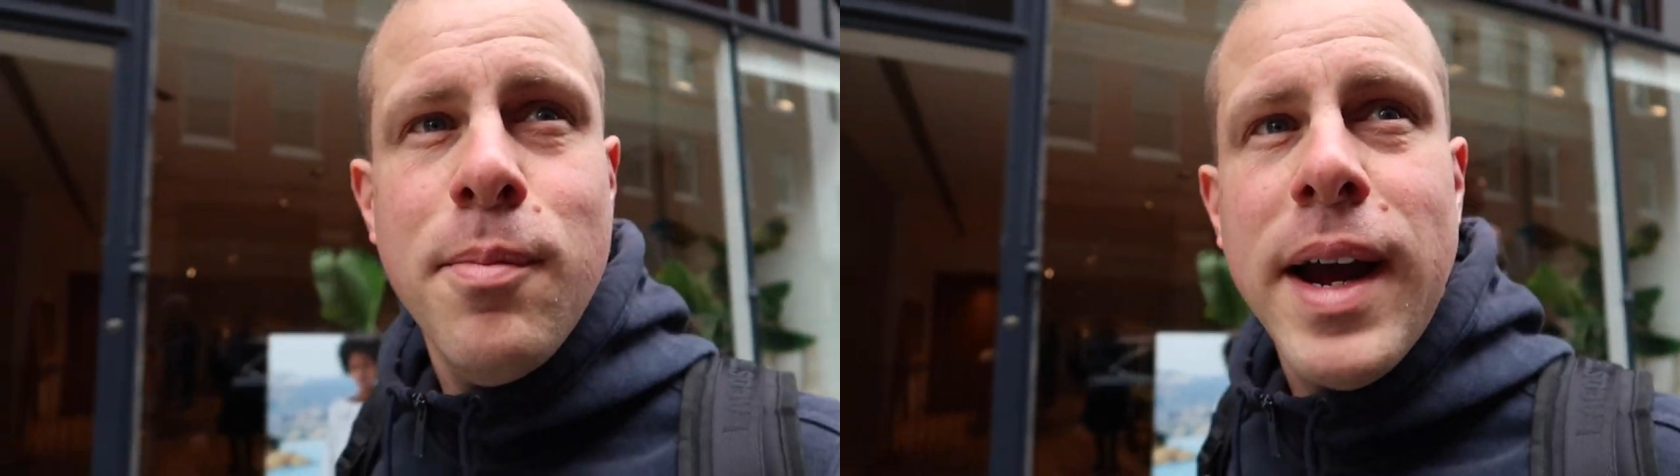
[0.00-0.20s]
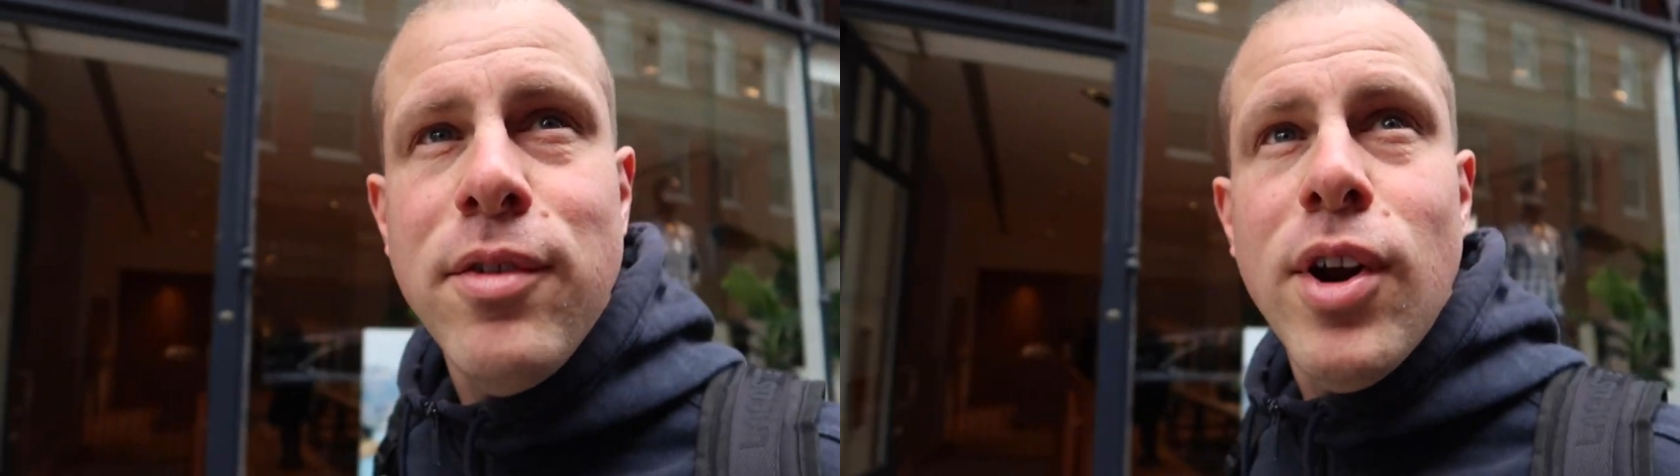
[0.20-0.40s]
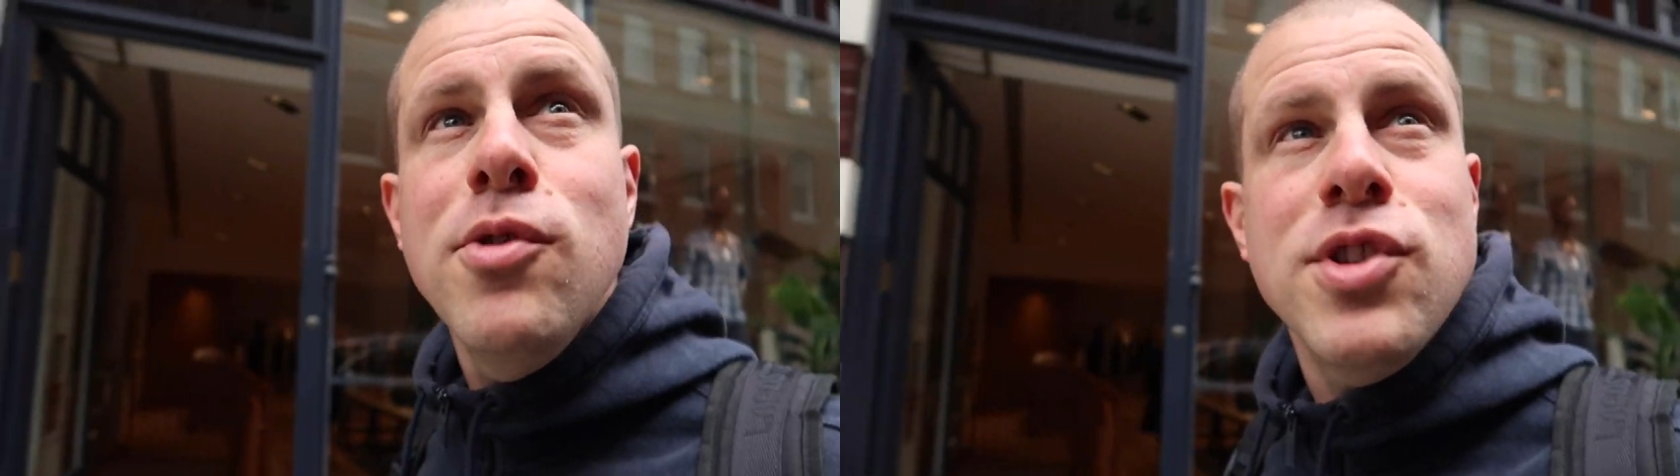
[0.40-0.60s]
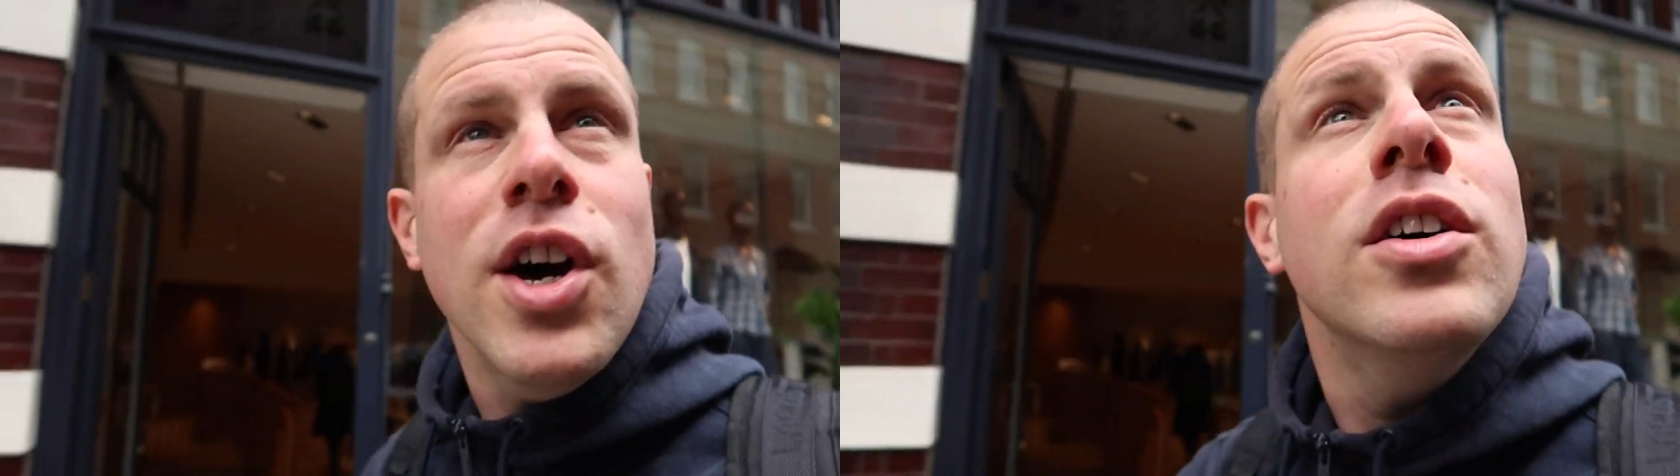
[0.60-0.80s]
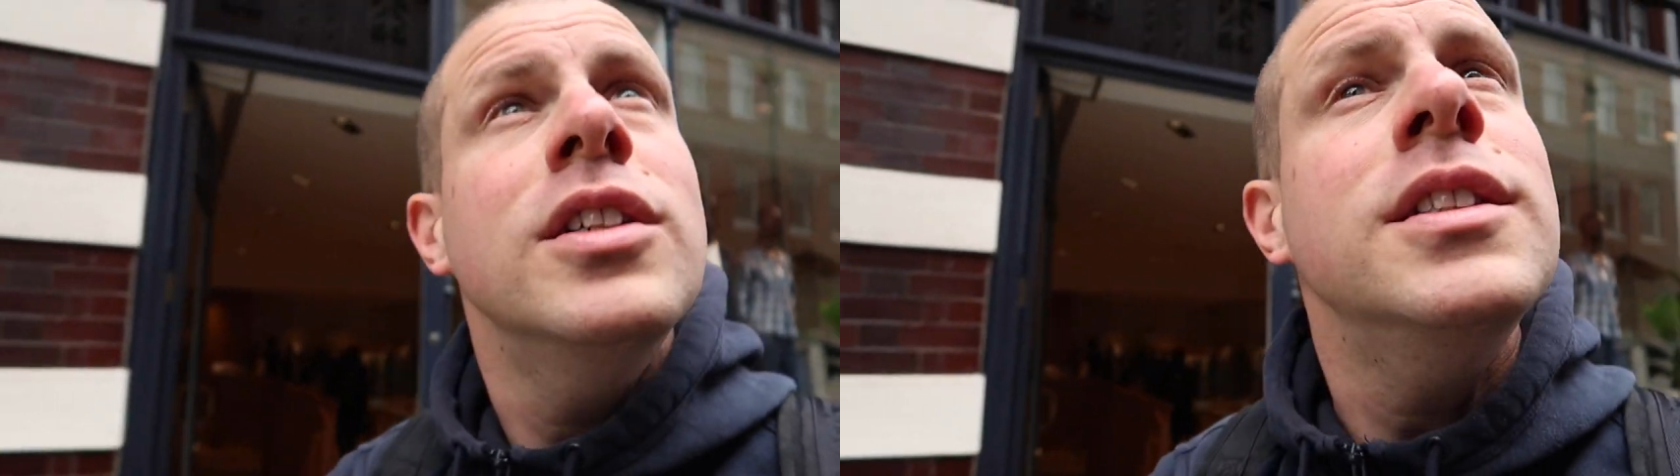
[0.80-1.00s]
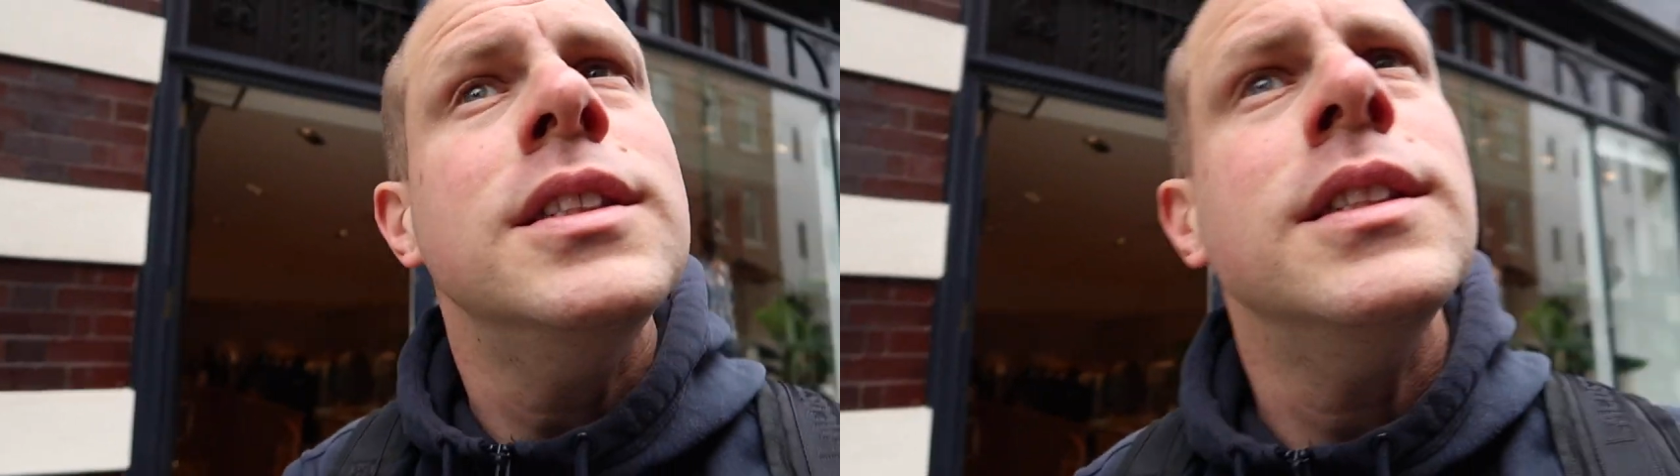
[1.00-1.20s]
main roads are.